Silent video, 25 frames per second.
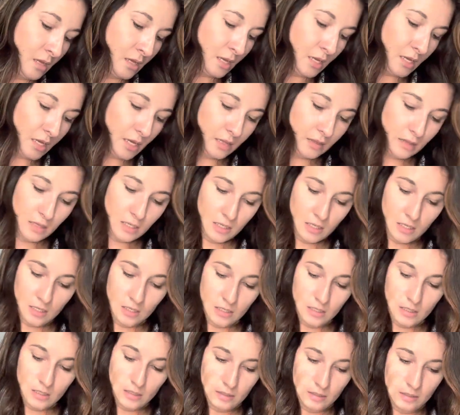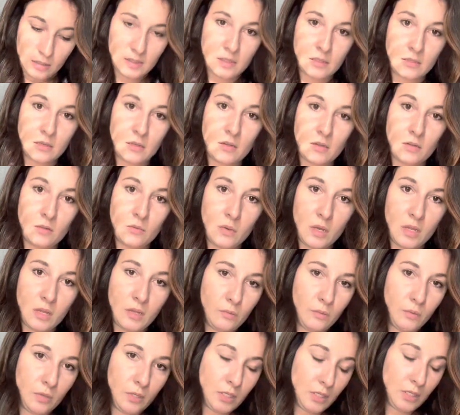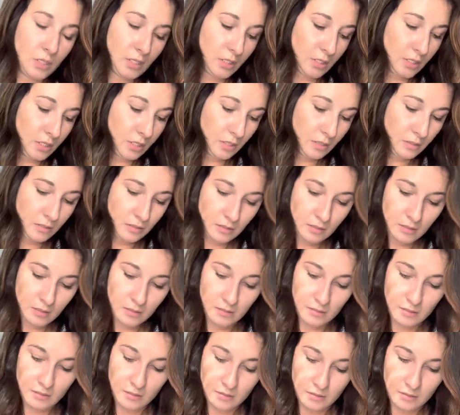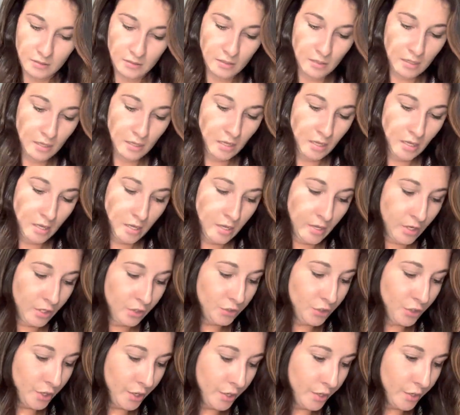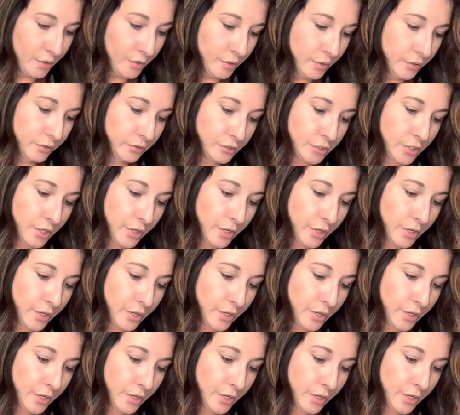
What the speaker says: And then it's another weatherwood, charcoal,